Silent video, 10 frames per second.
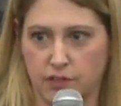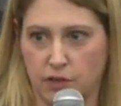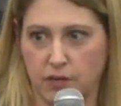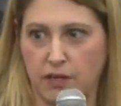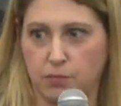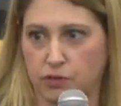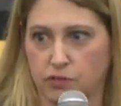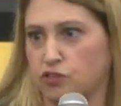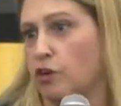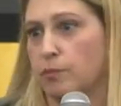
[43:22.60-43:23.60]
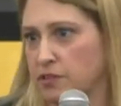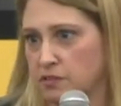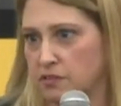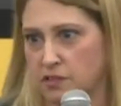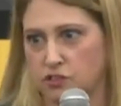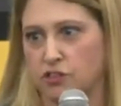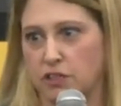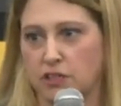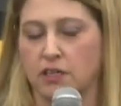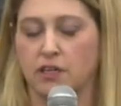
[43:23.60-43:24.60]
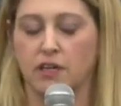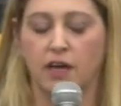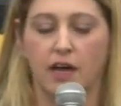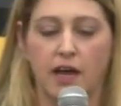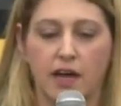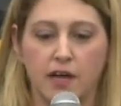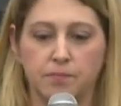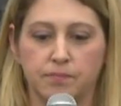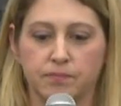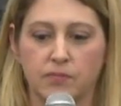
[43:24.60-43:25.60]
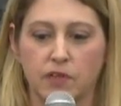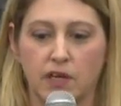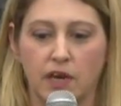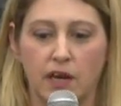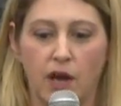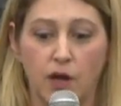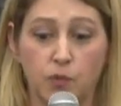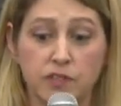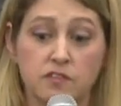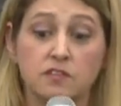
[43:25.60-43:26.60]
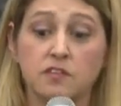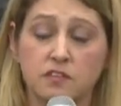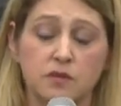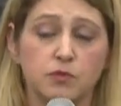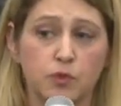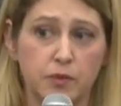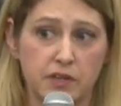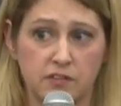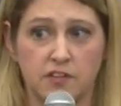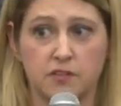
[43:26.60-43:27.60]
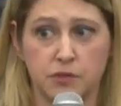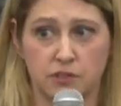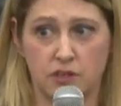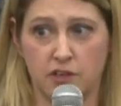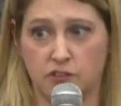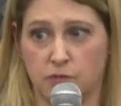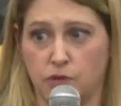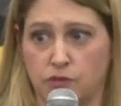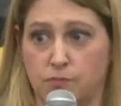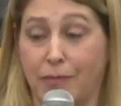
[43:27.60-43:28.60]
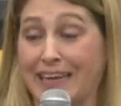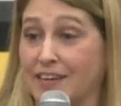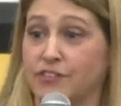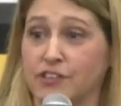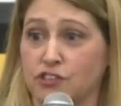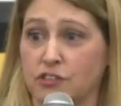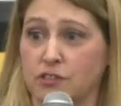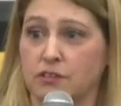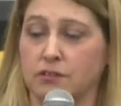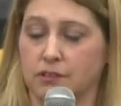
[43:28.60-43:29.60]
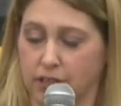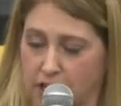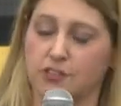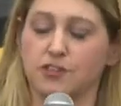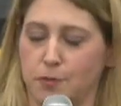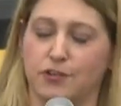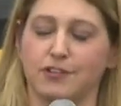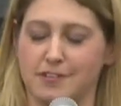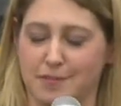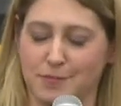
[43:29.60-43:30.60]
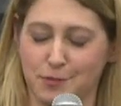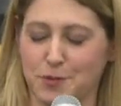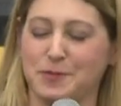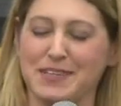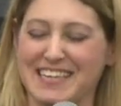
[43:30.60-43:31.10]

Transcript: you know, an eight-person shuttle bus, essentially. Um, and what systems will be accessible to the customers? By definition, the customer systems will be